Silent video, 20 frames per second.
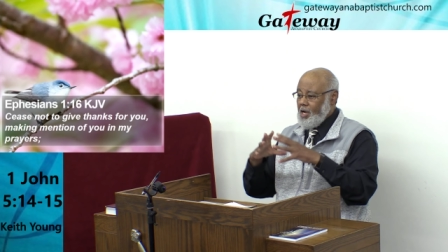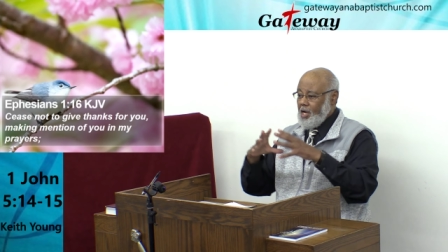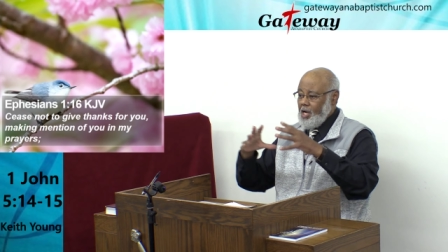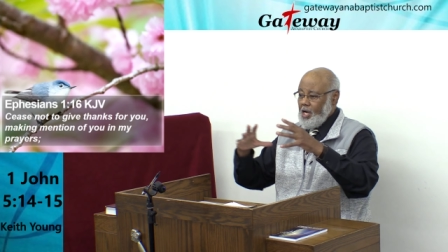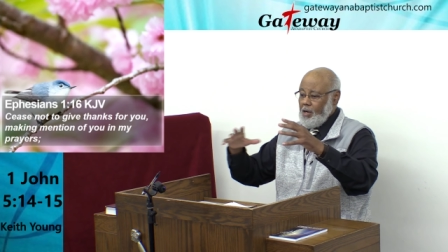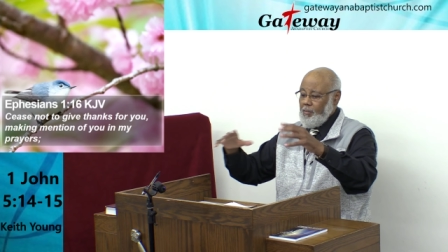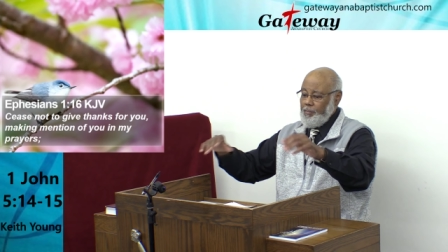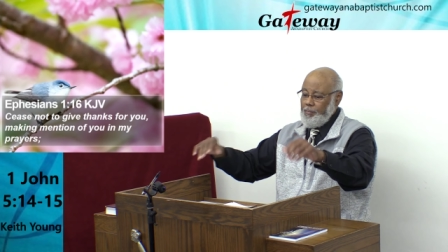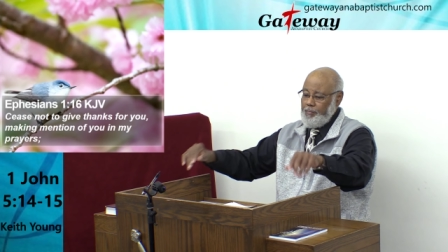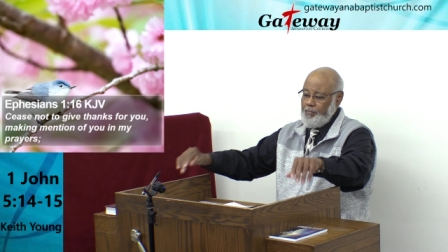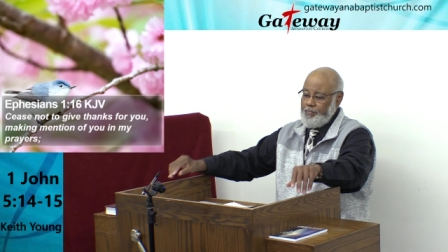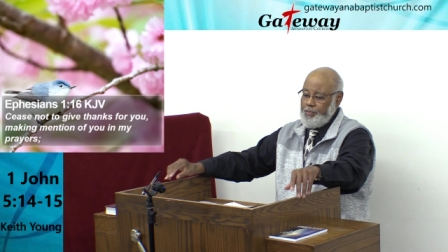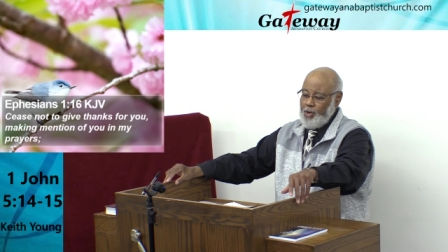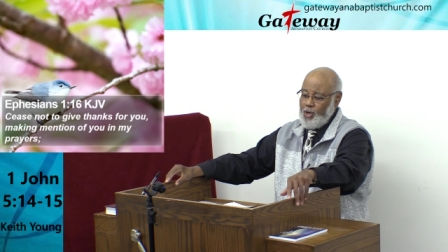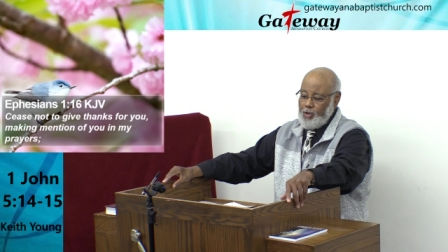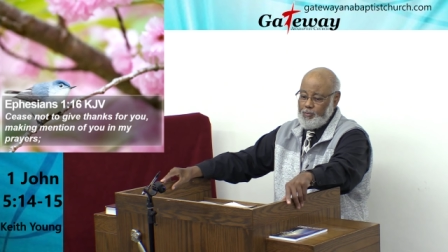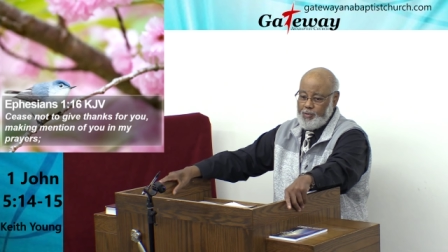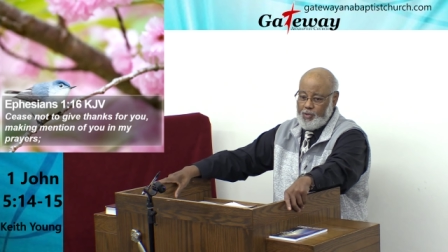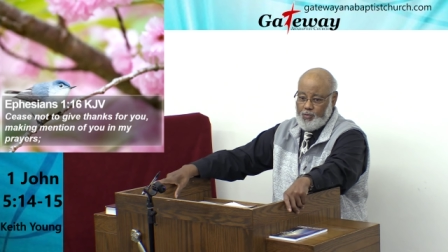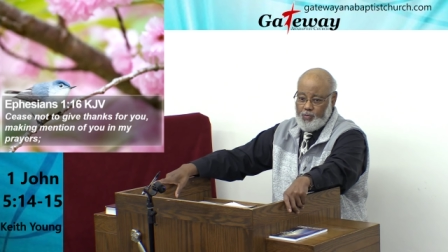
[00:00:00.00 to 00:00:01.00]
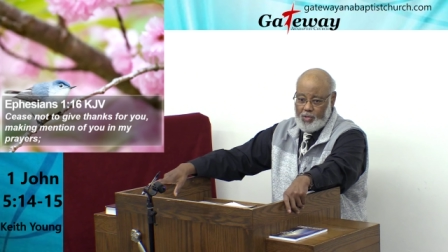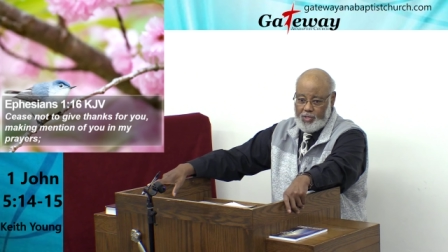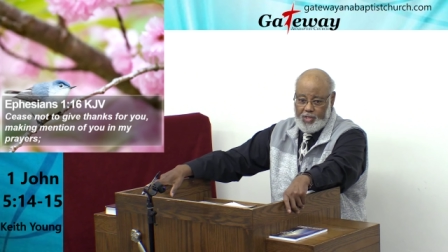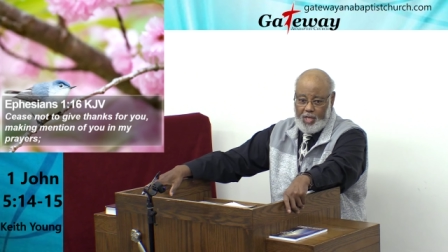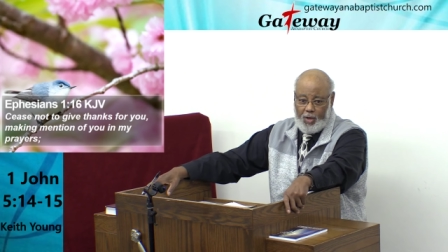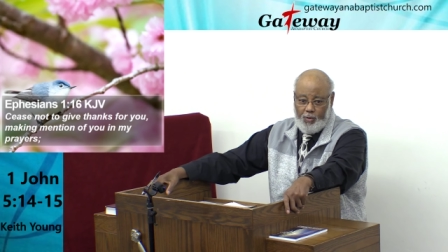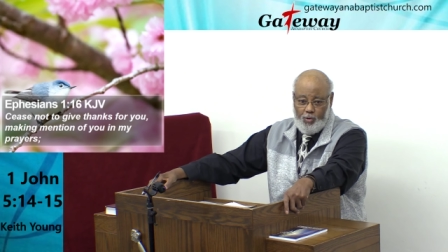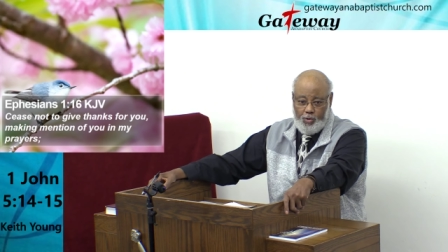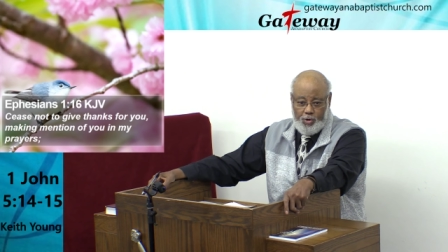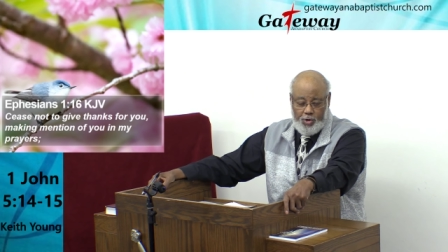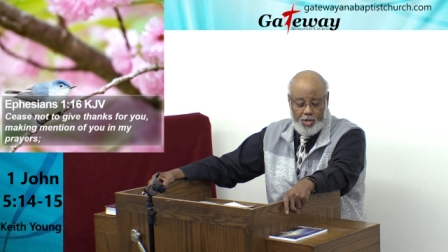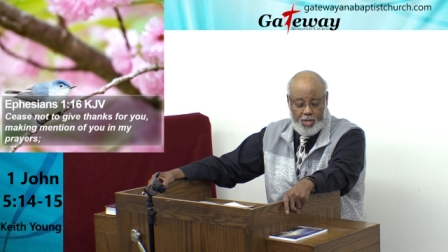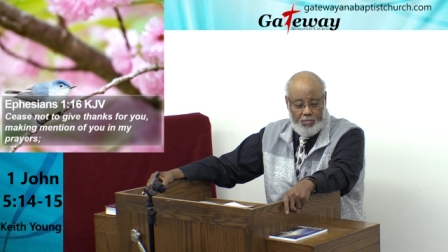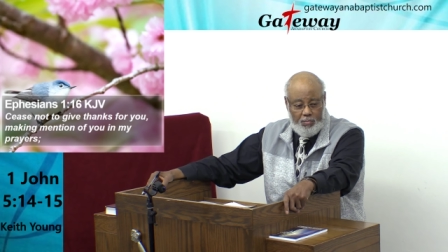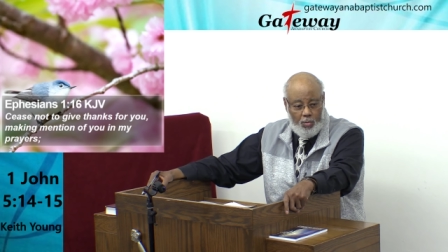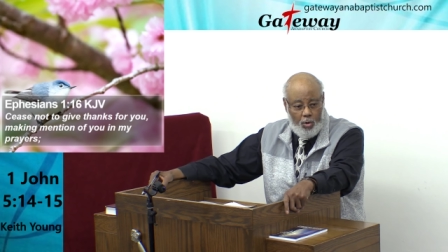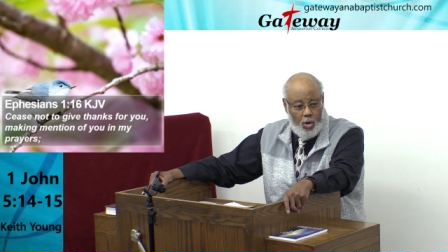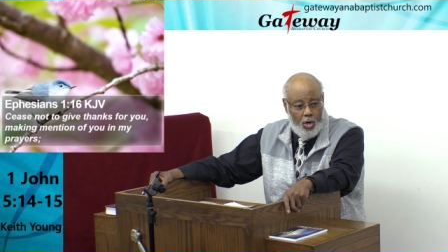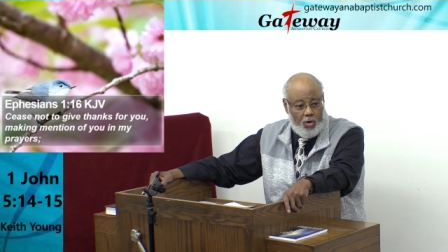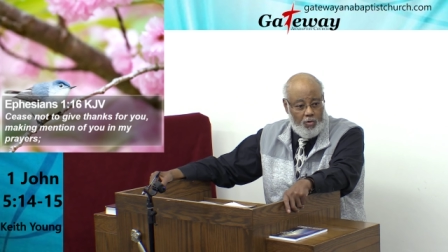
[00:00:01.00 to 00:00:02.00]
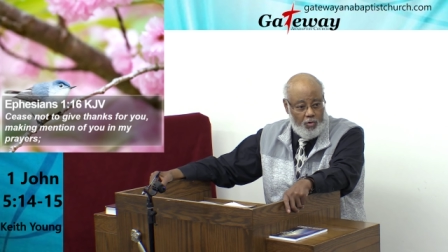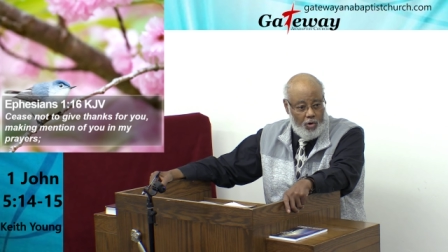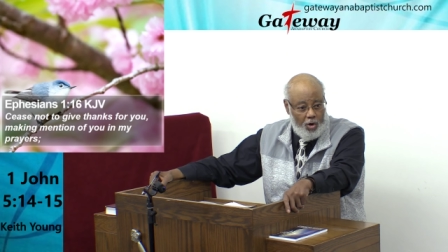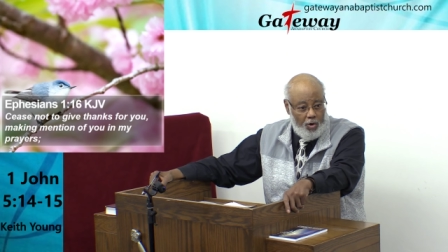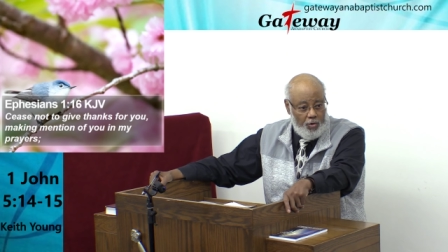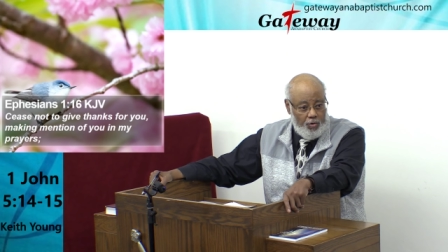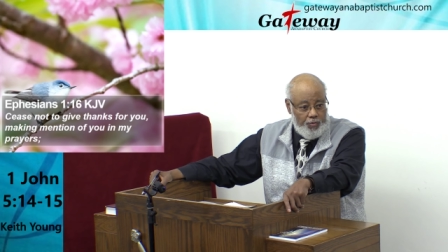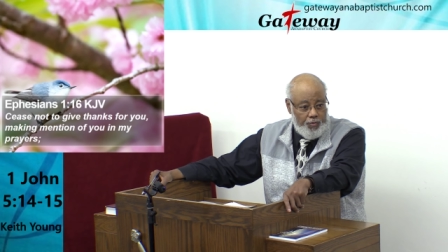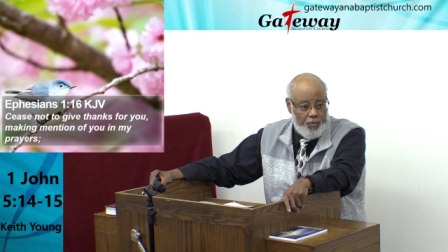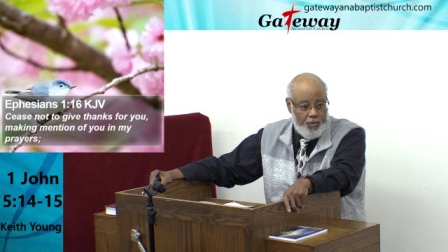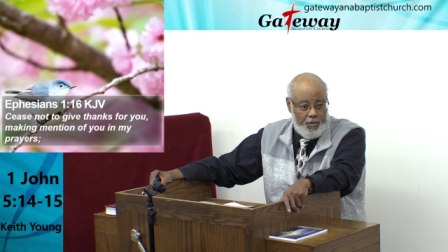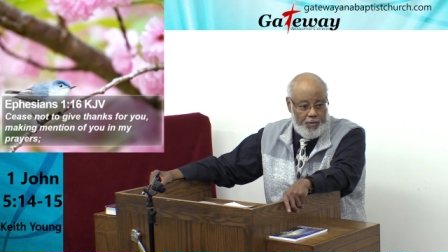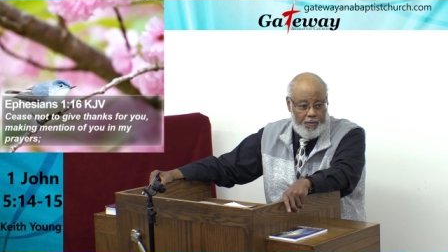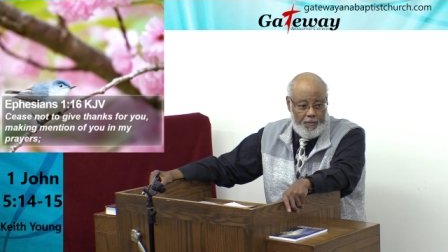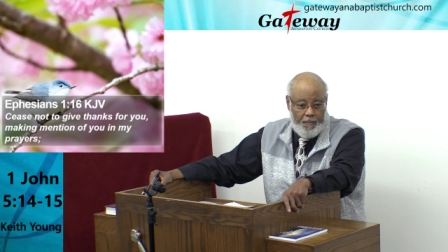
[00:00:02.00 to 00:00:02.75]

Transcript: uh, purpose was they wanted more growth.